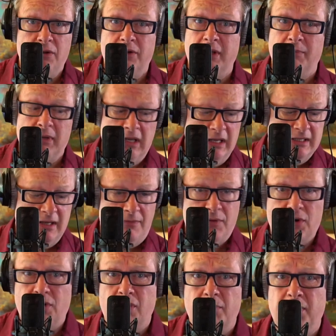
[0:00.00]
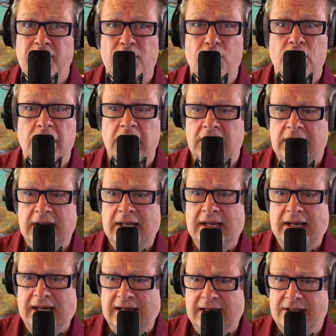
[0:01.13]
including me, has ever heard before.
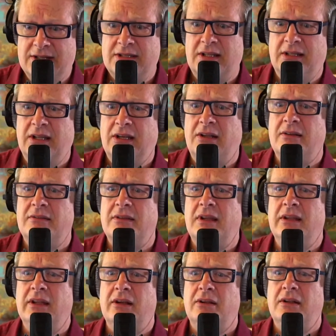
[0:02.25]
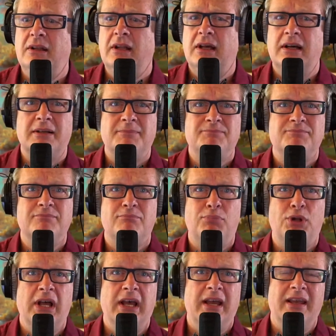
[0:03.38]
Just a little
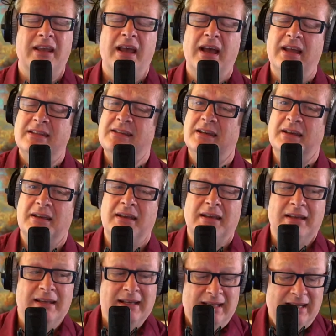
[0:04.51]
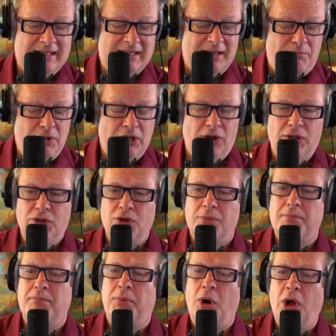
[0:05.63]
playing. Yeah, it's a big old
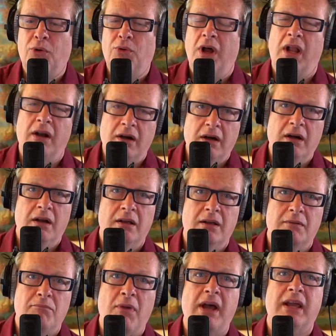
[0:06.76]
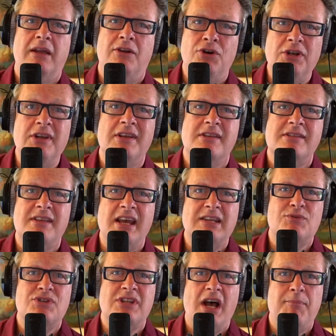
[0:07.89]
loop. Paul Reller, my goodness,
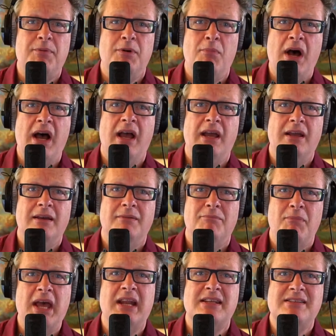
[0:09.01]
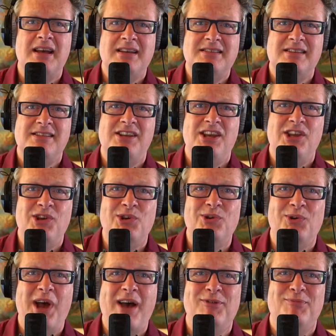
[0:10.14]
thanks for stopping by. Man, it's nice to see
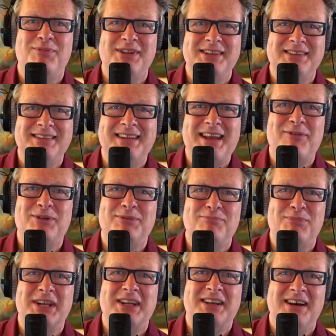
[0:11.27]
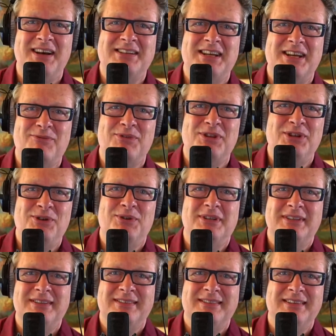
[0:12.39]
you. Haven't been in contact with you
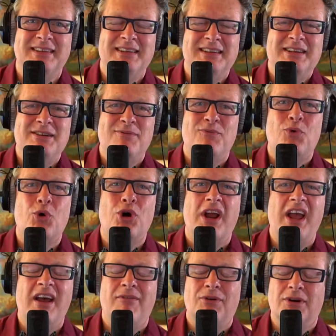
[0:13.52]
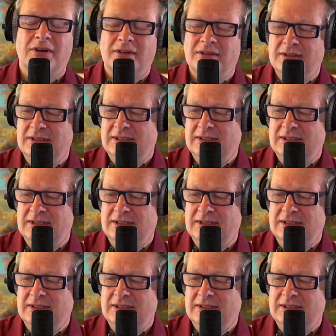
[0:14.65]
in forever.